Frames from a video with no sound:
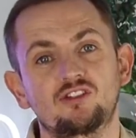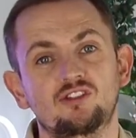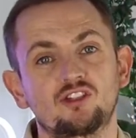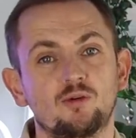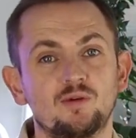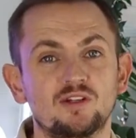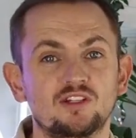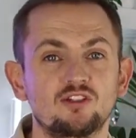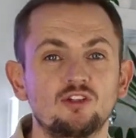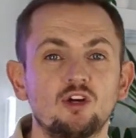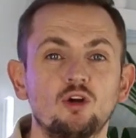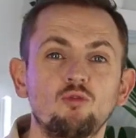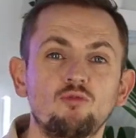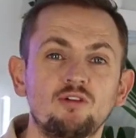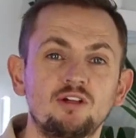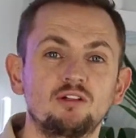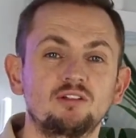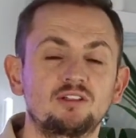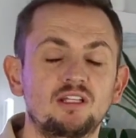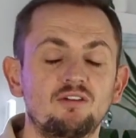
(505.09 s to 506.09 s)
so it's no
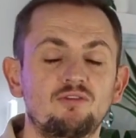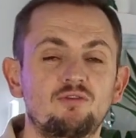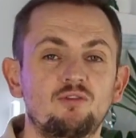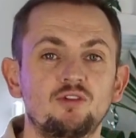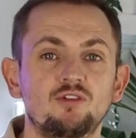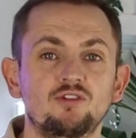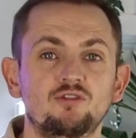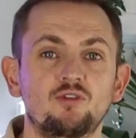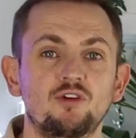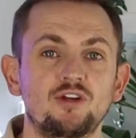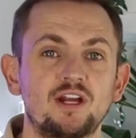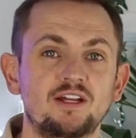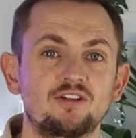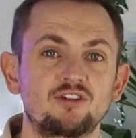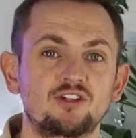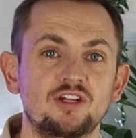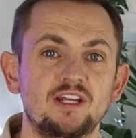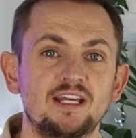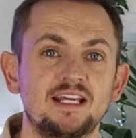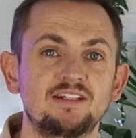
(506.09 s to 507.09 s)
real difference for an
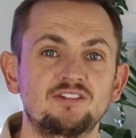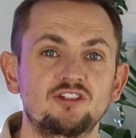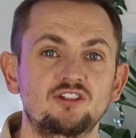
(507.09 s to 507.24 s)
engineer